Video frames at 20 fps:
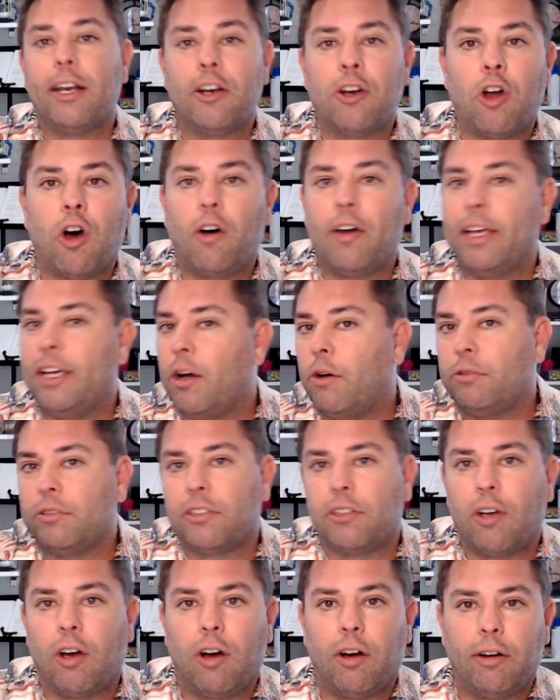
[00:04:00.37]
it all. He owns
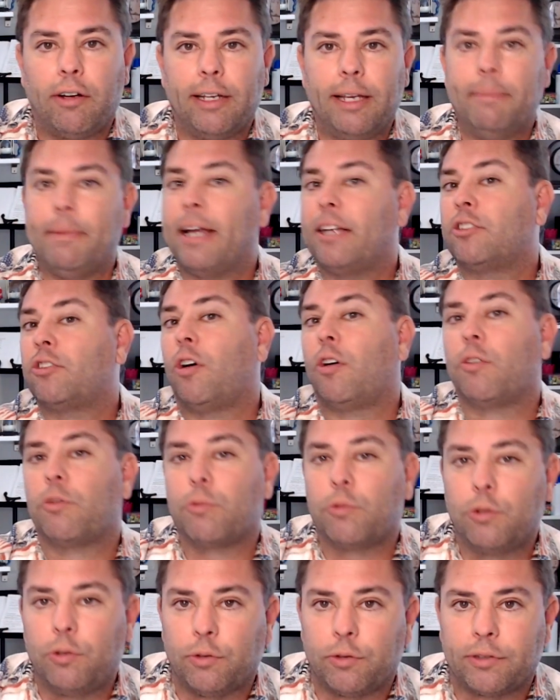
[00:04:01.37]
it all. He makes all the
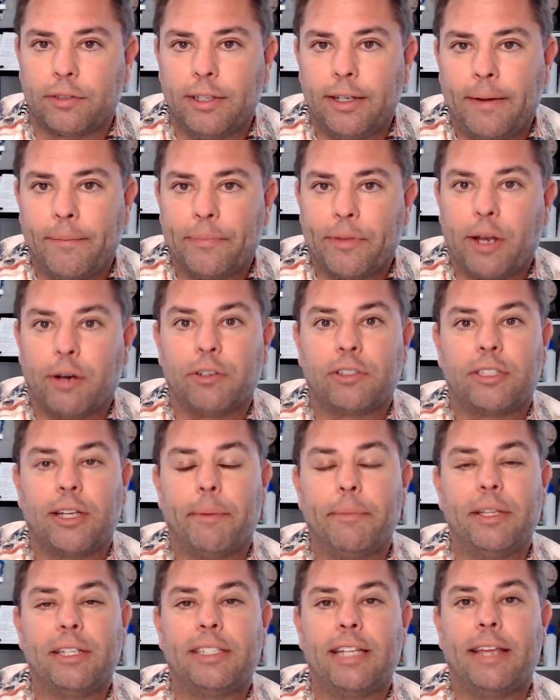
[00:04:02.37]
rules. There are some
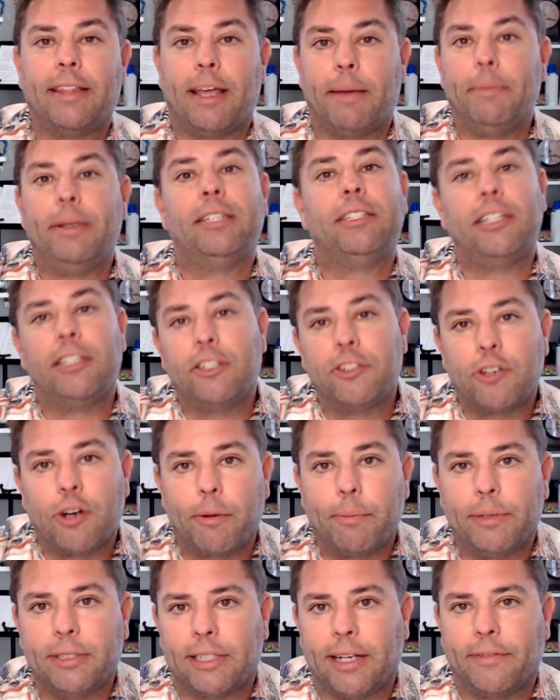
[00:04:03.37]
that say that means he
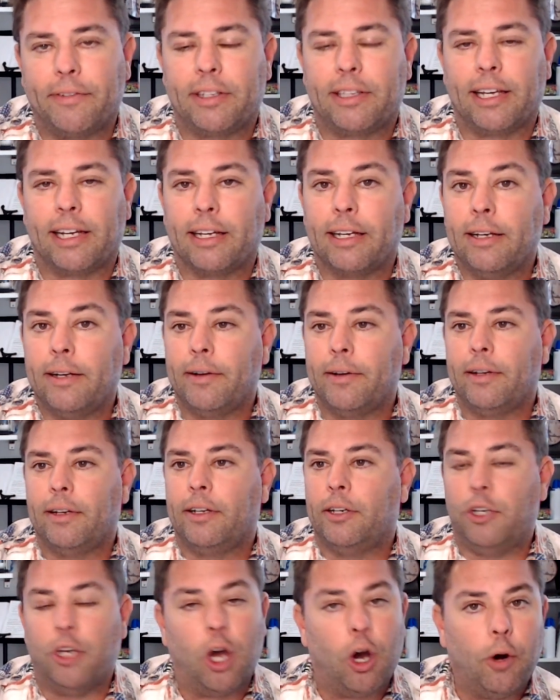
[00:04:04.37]
determines everything.
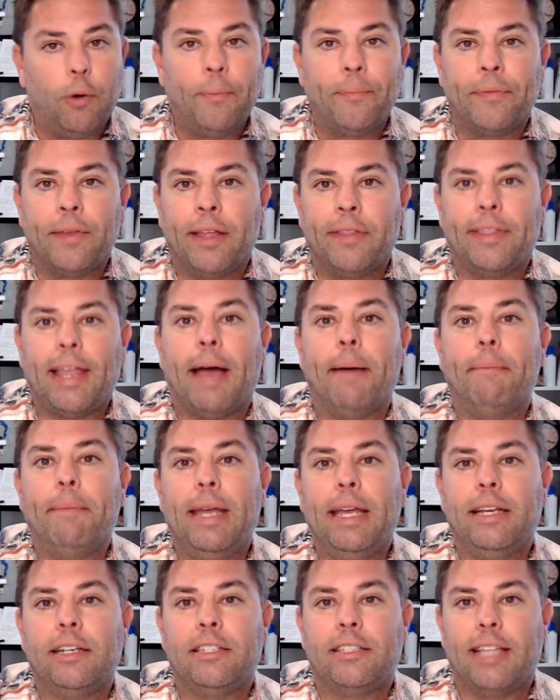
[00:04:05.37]
No, that
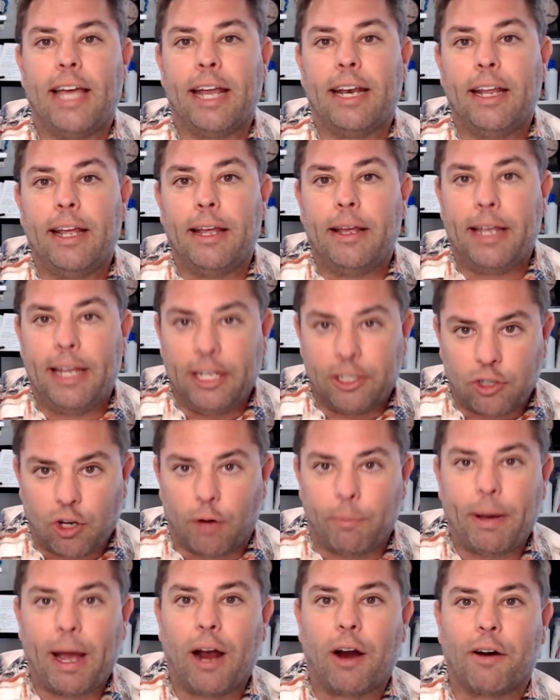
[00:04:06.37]
means that he's
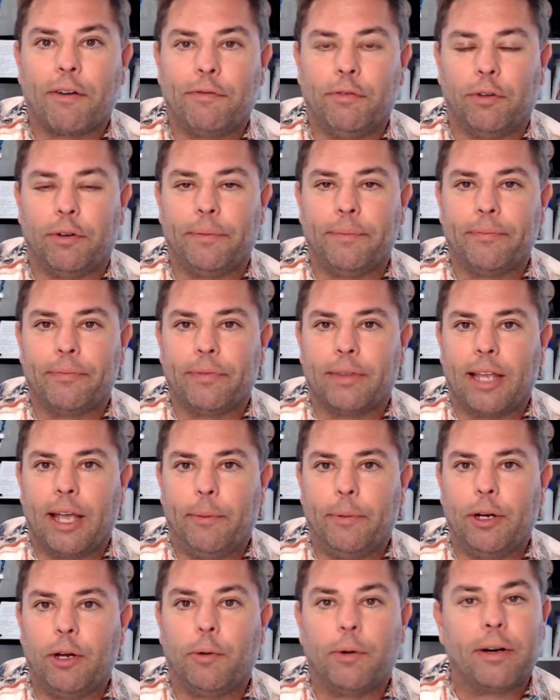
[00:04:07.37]
all-powerful, and
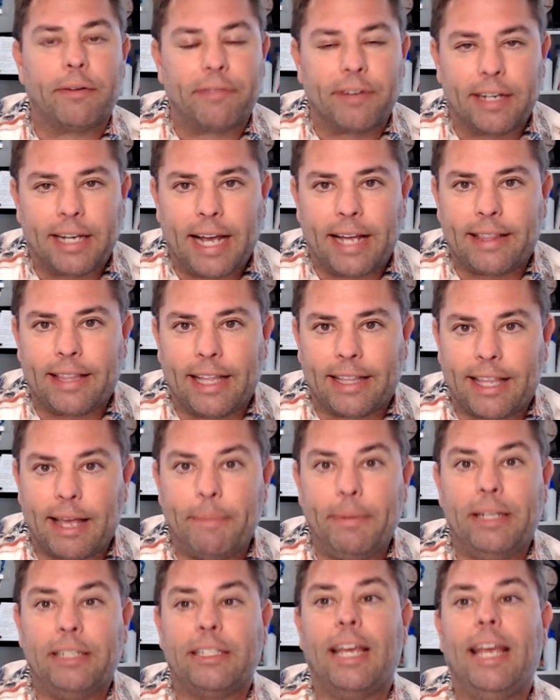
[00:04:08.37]
we don't want to forget that. That
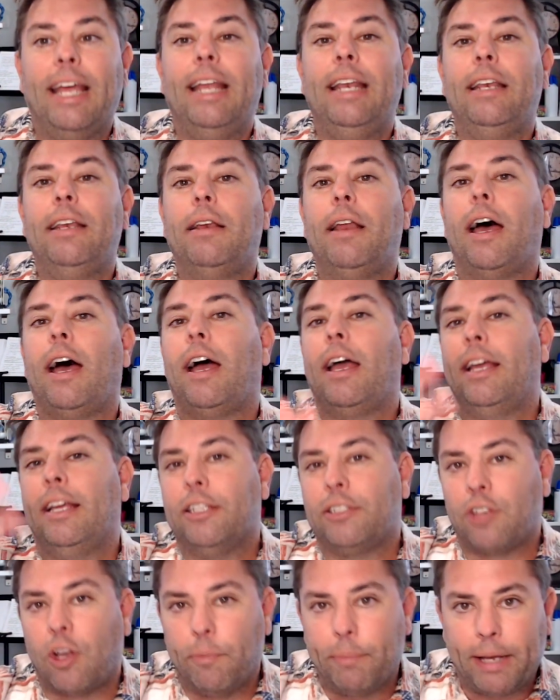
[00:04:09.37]
means in
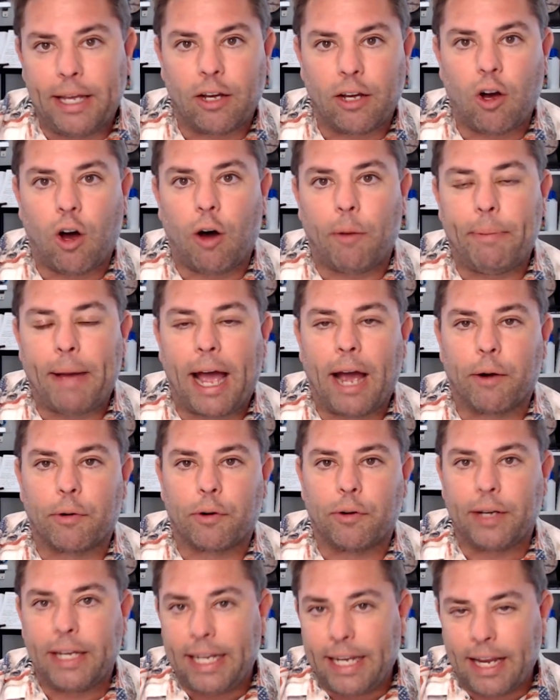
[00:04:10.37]
his being
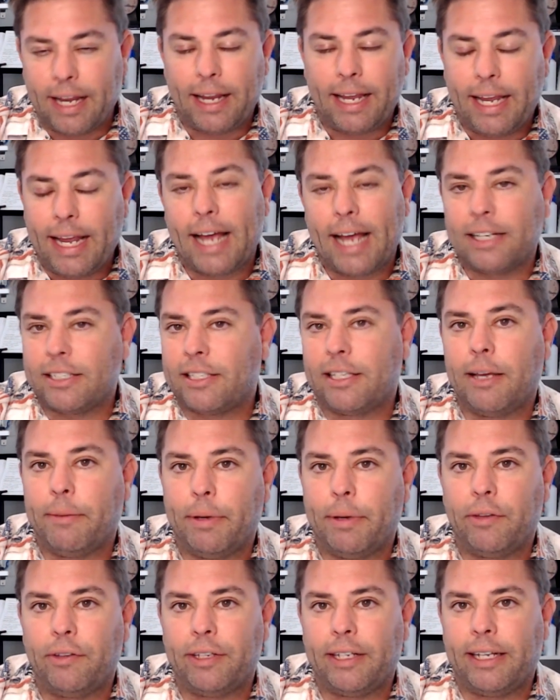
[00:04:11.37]
all-powerful, he has the
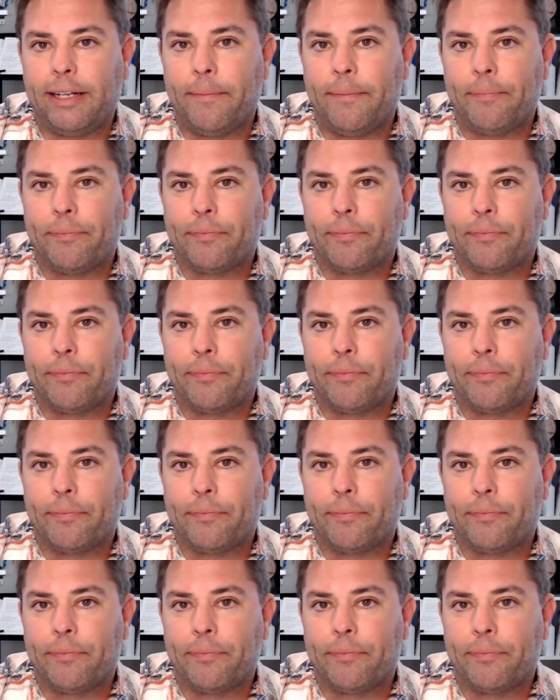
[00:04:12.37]
ability